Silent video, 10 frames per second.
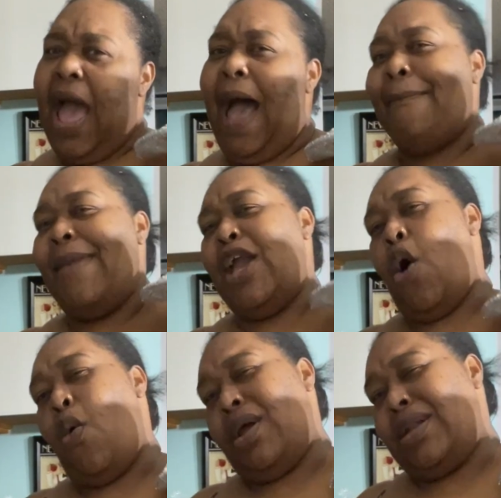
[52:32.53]
I may go
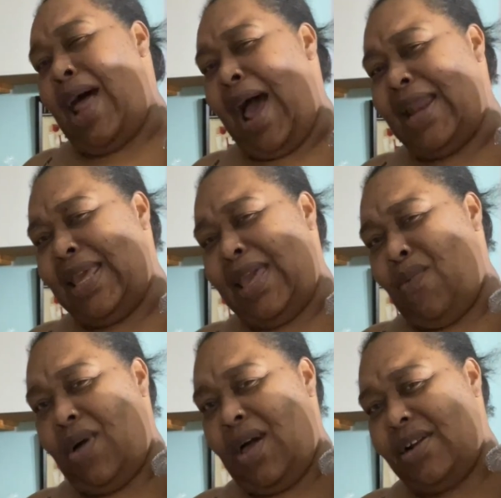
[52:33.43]
online and get
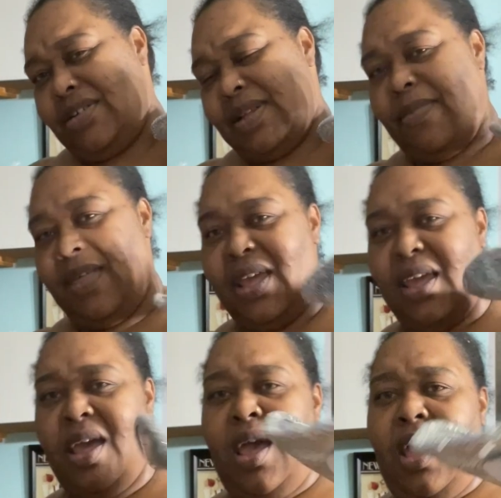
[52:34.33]
one or something.